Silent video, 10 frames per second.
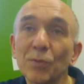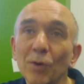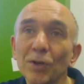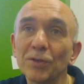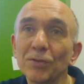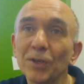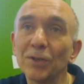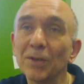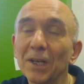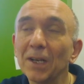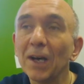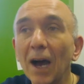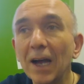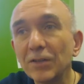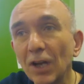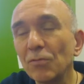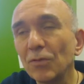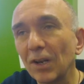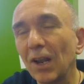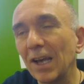what you do. I don't
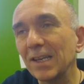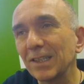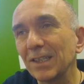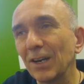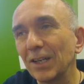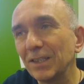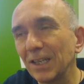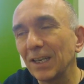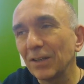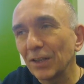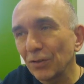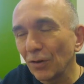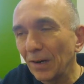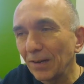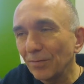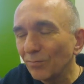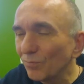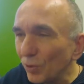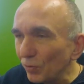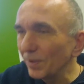like the idea that you're
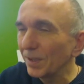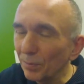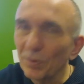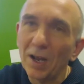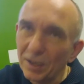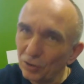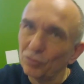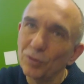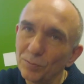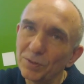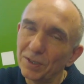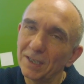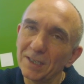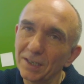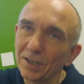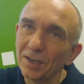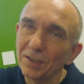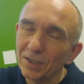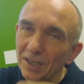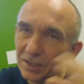moving them like troops, like in an
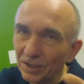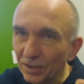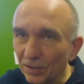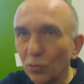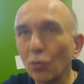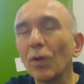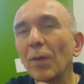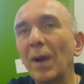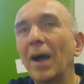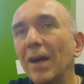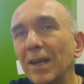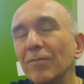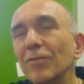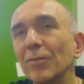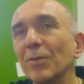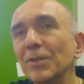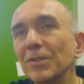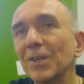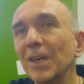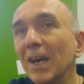RTS. This is all about influence,
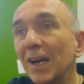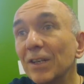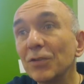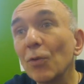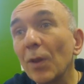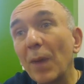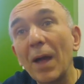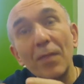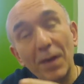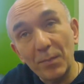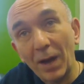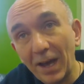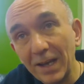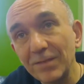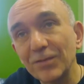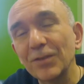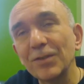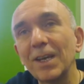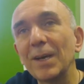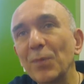and it's all about their behaviour and
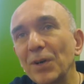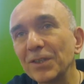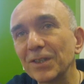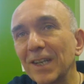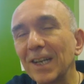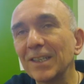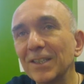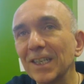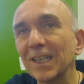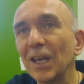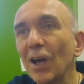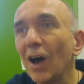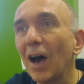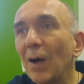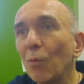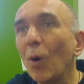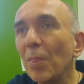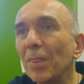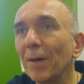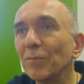their personality. I
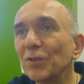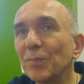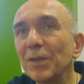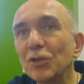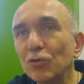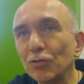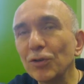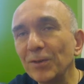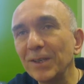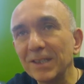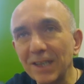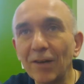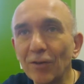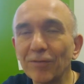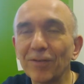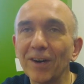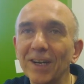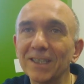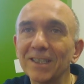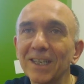want them to be truly
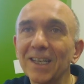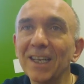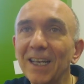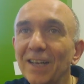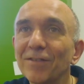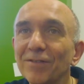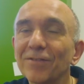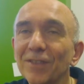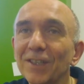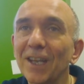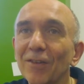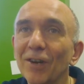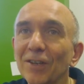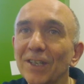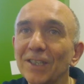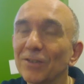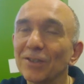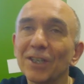terrified if there are these